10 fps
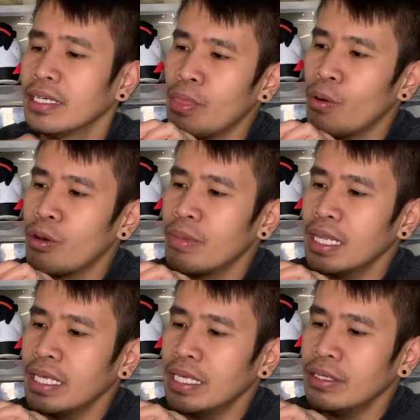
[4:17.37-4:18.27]

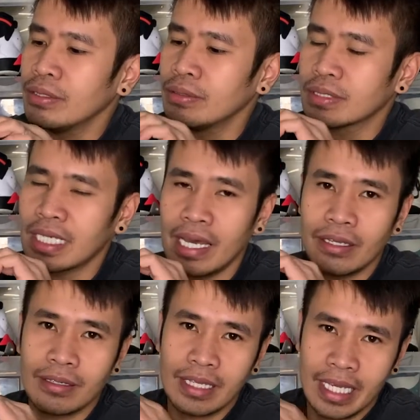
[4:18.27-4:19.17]
Normally you tie
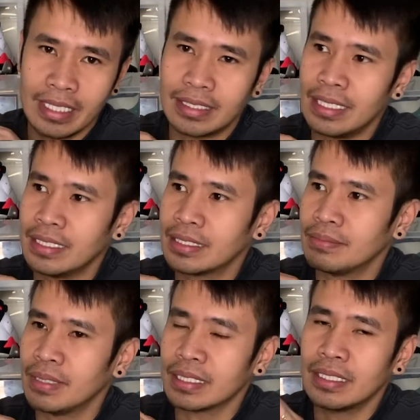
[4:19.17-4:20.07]
your laces,
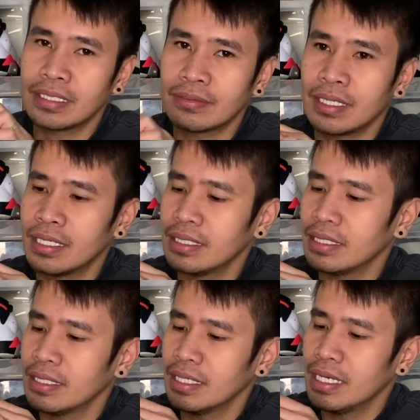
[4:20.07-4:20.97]
but this one,
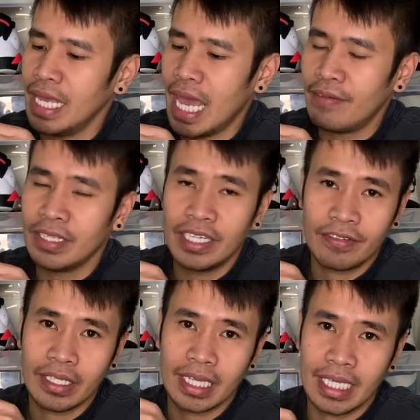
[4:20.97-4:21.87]
they have a
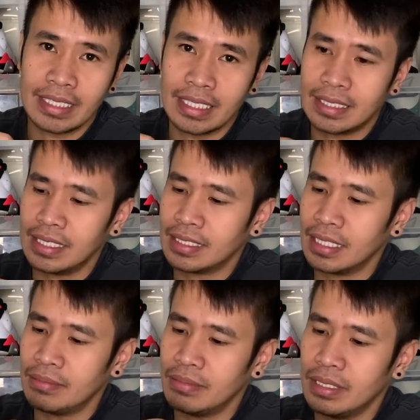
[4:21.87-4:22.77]
different lacing
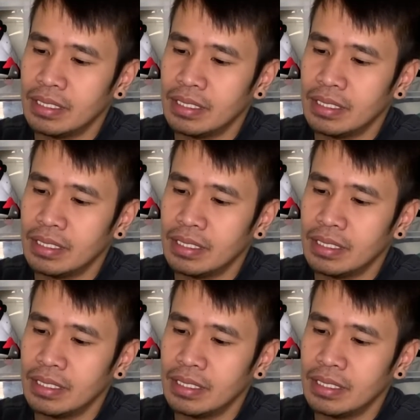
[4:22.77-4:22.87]
system.